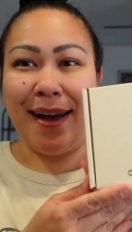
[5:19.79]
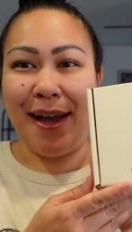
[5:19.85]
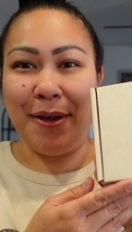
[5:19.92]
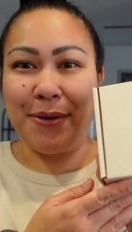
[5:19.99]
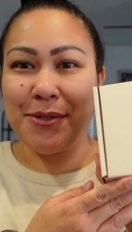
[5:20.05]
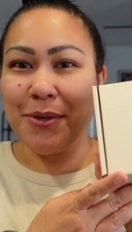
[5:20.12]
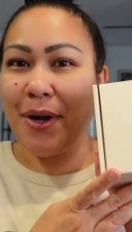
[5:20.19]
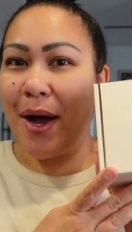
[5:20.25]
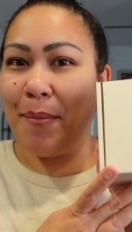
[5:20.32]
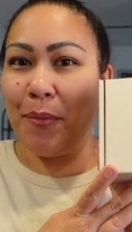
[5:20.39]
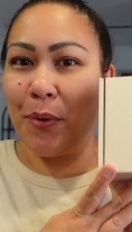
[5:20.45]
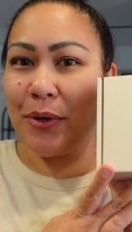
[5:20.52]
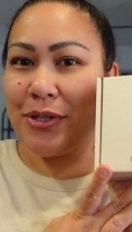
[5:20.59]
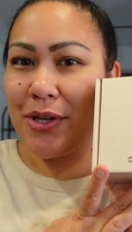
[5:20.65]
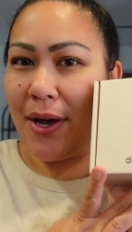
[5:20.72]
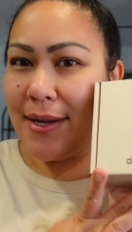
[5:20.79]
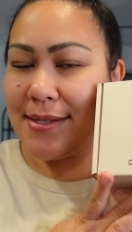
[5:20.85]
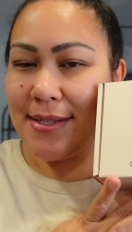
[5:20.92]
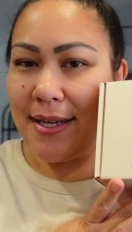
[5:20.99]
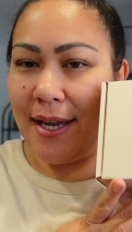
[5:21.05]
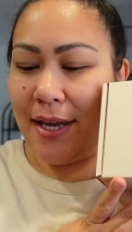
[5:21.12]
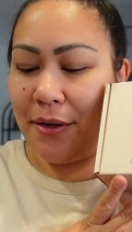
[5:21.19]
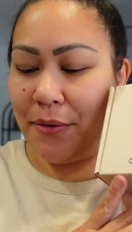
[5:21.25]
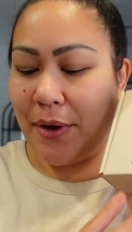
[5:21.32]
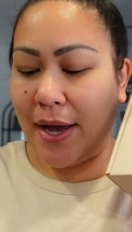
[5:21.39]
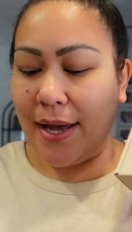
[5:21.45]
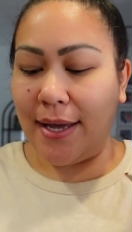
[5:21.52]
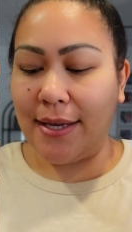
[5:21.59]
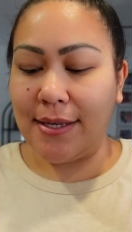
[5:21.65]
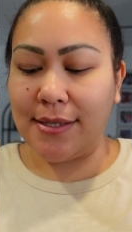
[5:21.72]
I also got more dossier, you
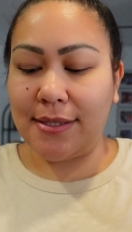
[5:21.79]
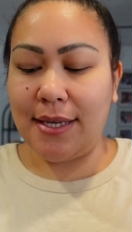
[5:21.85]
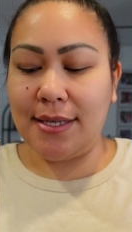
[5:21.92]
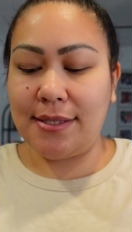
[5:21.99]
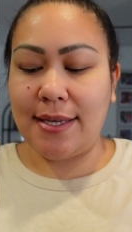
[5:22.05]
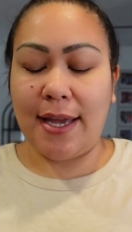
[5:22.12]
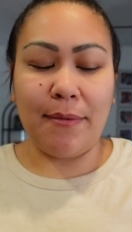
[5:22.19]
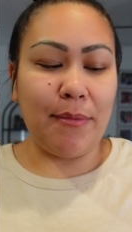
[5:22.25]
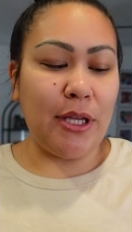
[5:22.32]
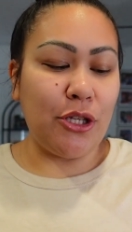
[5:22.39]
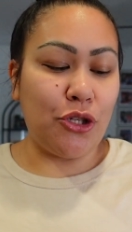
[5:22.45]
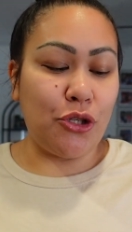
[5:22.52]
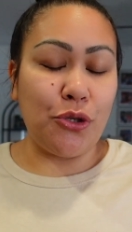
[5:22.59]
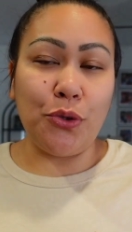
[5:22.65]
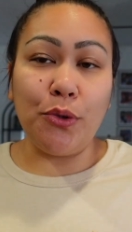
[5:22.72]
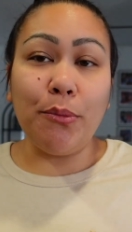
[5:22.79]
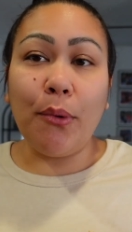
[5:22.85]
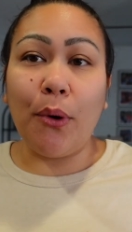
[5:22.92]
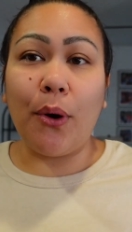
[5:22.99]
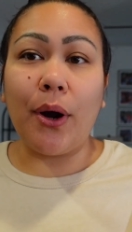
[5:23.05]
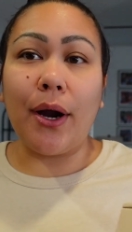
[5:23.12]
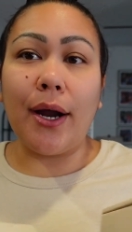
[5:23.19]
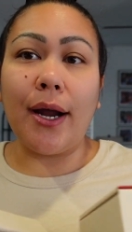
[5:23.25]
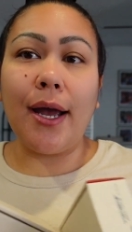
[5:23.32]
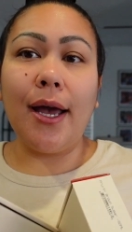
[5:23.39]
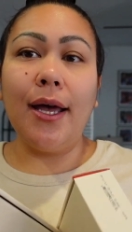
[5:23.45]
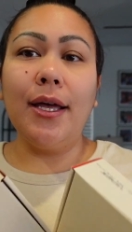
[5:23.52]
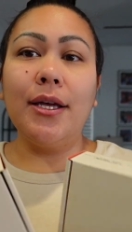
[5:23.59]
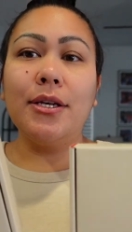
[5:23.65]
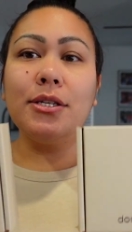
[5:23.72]
guys. They sent me two more.
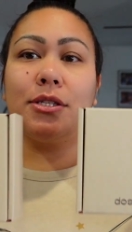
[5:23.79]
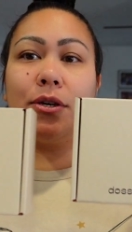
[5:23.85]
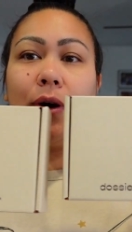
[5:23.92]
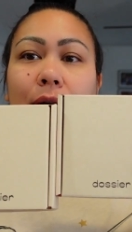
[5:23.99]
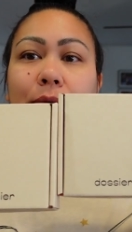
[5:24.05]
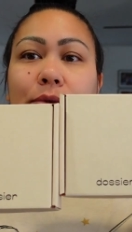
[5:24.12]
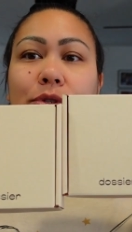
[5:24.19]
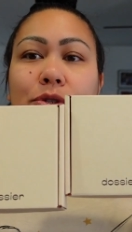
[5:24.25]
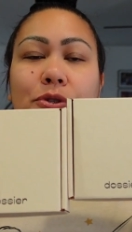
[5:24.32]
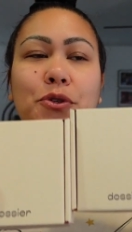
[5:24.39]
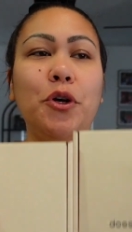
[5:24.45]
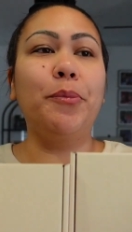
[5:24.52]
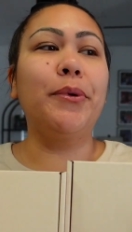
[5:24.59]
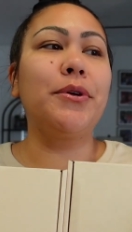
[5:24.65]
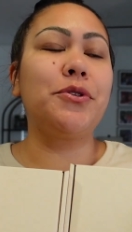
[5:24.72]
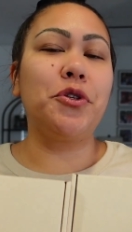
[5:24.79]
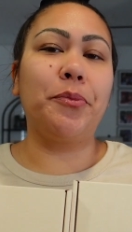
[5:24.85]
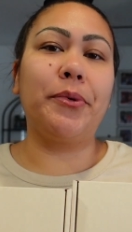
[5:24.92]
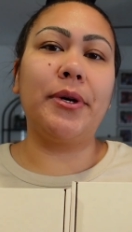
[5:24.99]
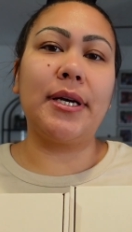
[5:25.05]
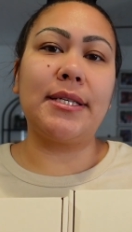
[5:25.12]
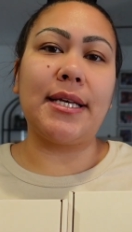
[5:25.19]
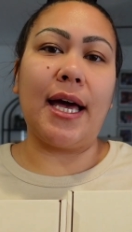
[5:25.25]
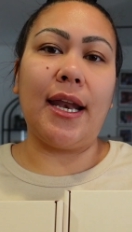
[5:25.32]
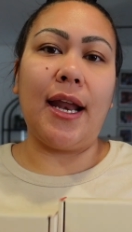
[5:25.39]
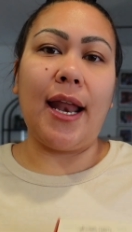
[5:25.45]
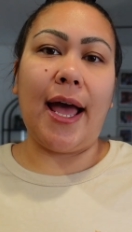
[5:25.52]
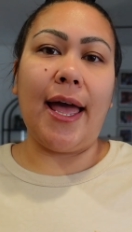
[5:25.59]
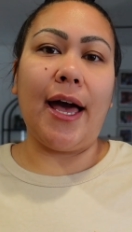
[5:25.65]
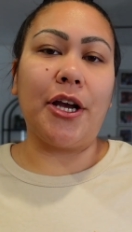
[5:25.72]
So I was super, super excited.
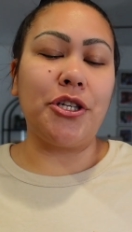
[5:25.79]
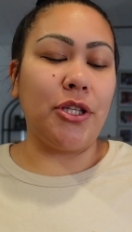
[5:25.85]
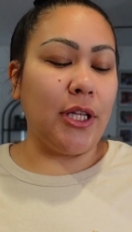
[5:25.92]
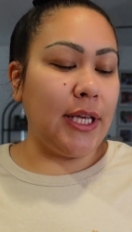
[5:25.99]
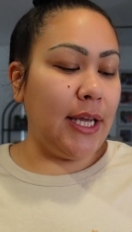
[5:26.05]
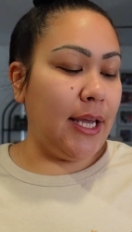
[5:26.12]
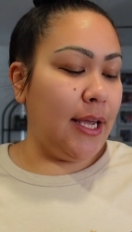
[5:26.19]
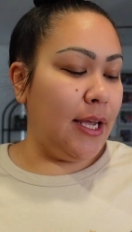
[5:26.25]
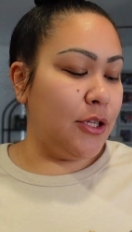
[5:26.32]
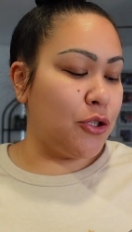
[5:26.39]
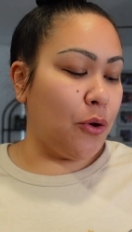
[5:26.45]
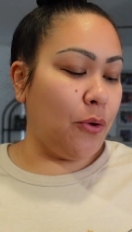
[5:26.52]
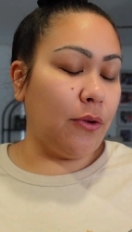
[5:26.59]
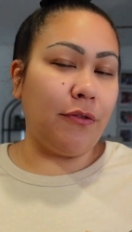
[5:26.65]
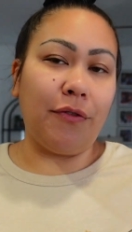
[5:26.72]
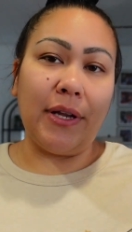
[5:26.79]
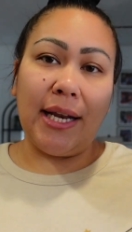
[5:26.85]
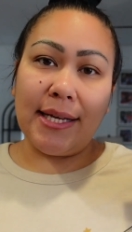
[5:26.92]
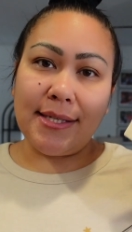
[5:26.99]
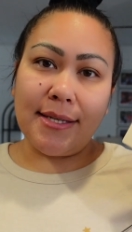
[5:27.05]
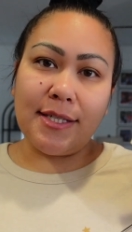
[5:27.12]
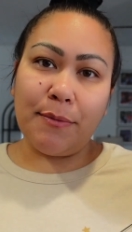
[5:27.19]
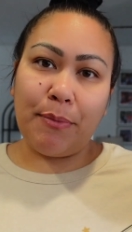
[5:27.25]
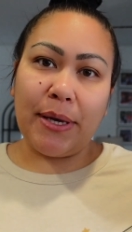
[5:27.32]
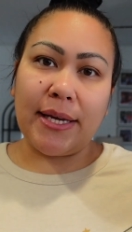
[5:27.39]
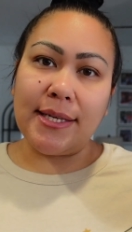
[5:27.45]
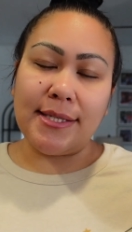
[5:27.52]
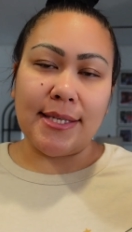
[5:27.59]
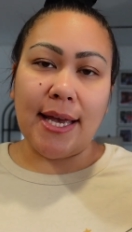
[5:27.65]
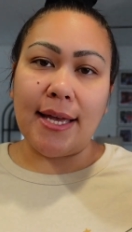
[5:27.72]
I actually told Vanessa to pick a
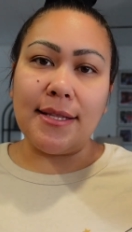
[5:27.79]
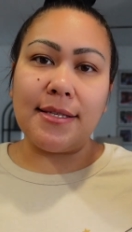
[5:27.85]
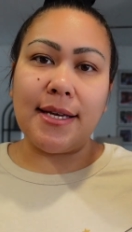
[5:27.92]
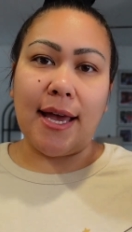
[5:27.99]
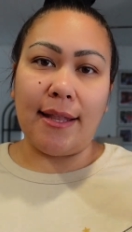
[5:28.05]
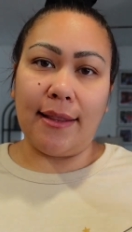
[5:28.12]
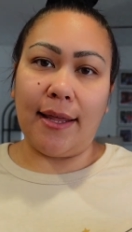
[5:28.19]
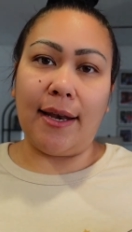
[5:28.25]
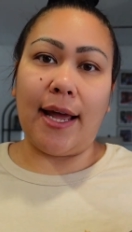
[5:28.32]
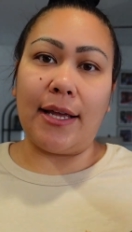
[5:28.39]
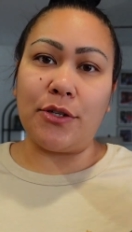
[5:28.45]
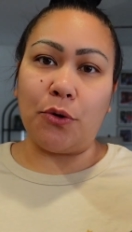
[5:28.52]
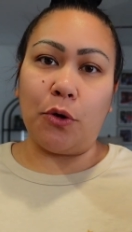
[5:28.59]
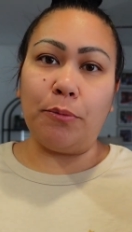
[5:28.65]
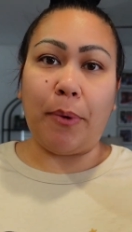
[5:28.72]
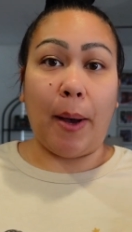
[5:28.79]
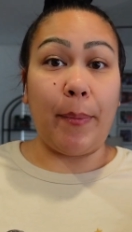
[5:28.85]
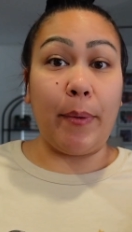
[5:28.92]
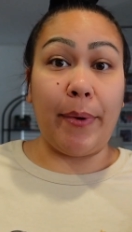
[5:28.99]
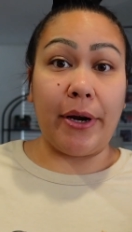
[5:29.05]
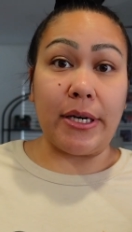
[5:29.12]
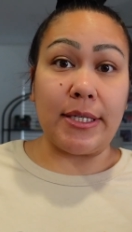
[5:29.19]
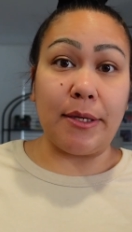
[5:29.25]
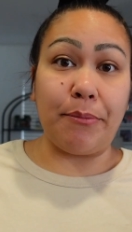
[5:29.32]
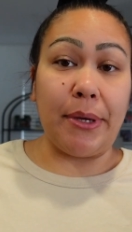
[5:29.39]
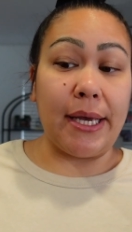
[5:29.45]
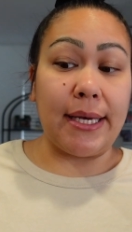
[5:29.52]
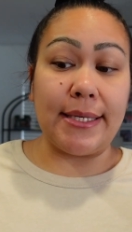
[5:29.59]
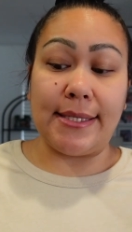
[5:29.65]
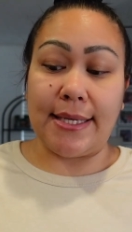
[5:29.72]
scent and then I told Papa Bear to
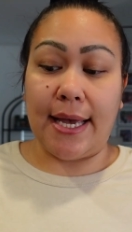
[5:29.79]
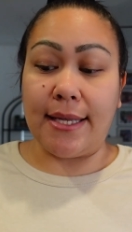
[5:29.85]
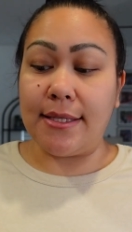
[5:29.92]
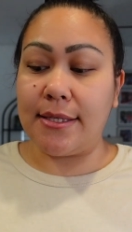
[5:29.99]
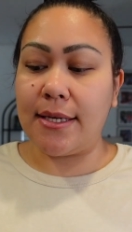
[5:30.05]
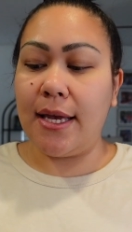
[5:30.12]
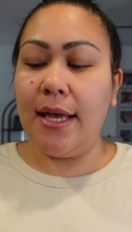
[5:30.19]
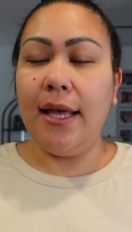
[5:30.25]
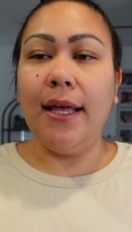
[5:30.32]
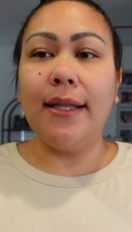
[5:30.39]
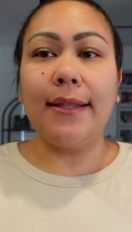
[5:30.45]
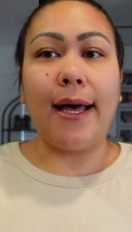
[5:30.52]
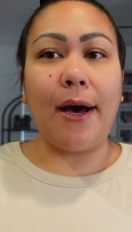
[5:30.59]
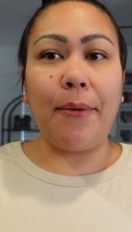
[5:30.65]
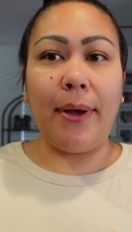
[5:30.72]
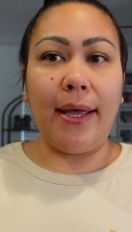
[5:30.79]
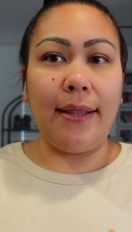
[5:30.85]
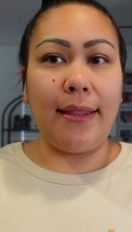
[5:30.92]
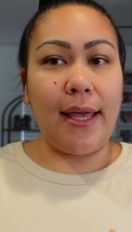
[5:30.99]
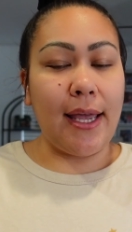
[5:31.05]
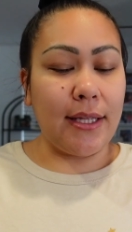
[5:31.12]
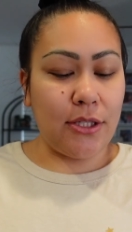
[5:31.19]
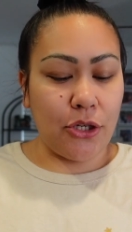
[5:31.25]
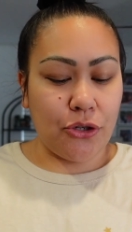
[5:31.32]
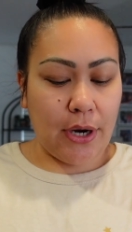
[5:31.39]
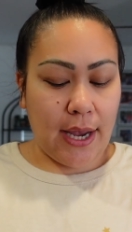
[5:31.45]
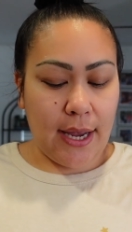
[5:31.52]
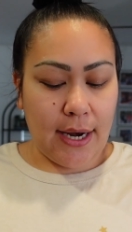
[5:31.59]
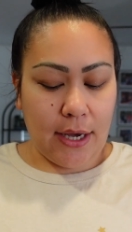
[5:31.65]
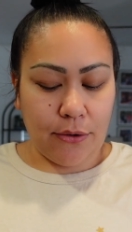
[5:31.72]
pick a scent. That way they get to
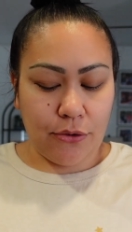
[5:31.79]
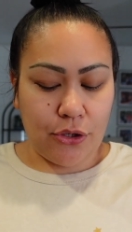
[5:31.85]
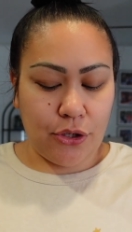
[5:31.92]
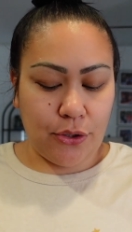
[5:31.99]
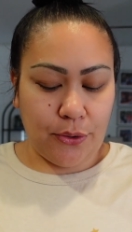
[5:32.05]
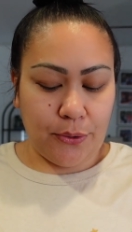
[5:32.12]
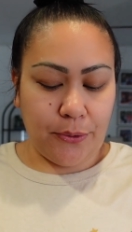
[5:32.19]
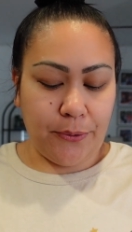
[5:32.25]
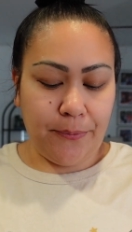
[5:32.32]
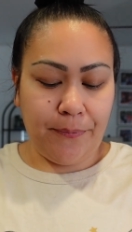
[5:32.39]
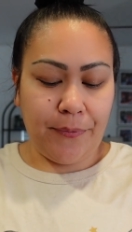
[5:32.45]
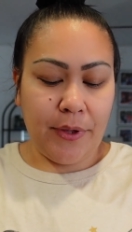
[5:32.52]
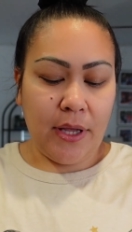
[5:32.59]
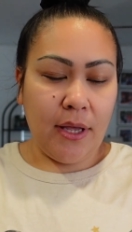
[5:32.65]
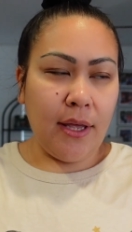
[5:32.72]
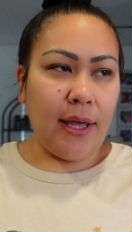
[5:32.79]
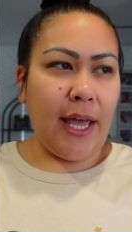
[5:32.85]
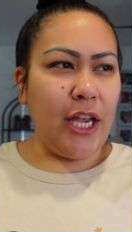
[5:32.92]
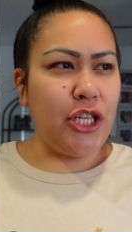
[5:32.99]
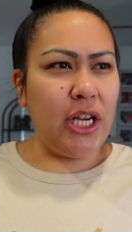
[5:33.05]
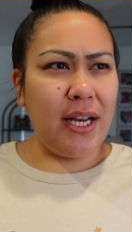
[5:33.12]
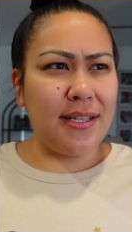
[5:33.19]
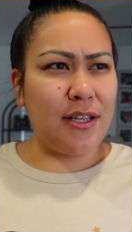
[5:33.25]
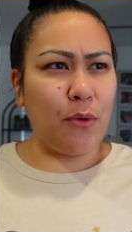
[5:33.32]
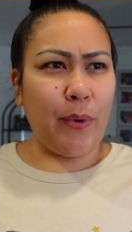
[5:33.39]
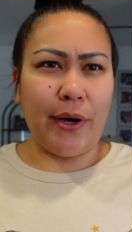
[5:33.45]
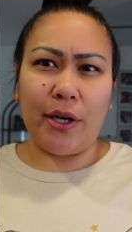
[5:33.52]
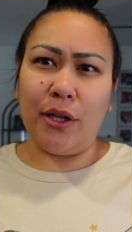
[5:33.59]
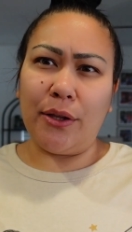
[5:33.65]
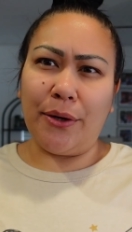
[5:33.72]
try it out too. AJ doesn't
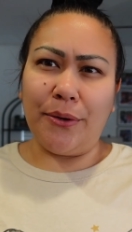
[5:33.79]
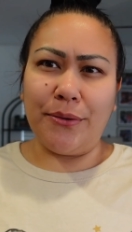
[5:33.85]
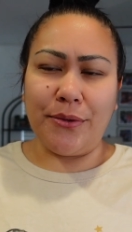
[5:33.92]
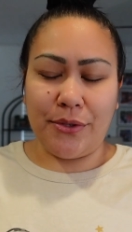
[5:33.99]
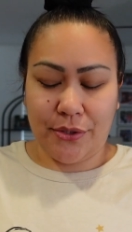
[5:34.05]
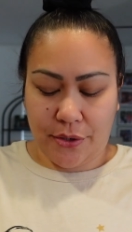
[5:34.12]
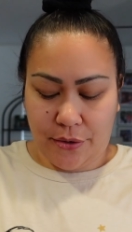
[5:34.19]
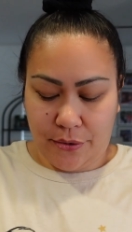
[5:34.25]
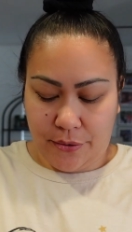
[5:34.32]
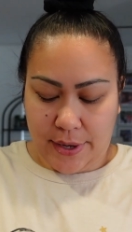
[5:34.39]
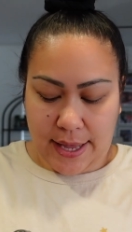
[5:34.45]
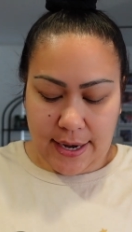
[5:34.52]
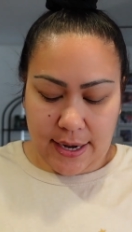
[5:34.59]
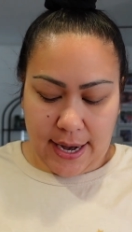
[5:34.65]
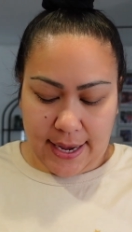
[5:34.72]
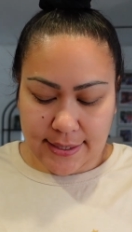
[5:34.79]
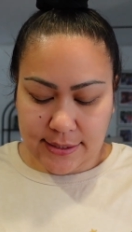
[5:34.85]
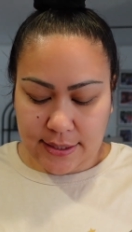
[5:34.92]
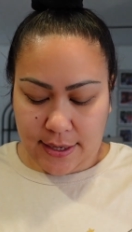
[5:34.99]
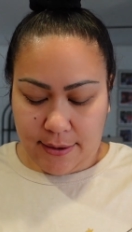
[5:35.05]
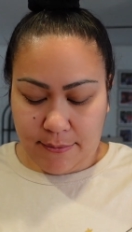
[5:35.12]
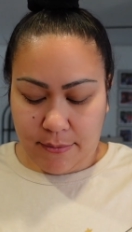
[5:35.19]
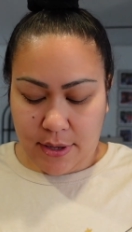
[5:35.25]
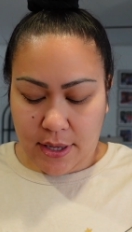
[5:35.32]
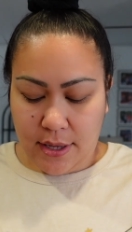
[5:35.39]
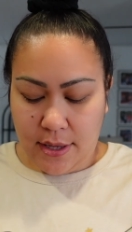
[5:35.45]
wear cologne, so I didn't ask him.